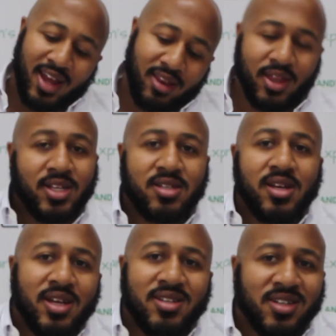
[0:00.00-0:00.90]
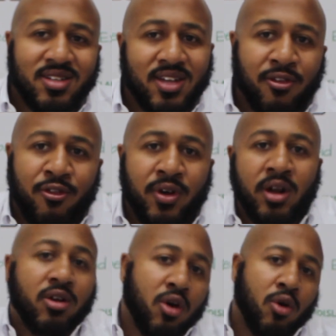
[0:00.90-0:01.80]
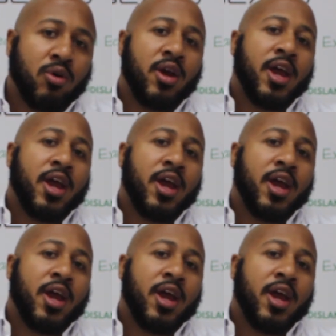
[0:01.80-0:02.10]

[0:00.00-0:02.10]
This is a definite go.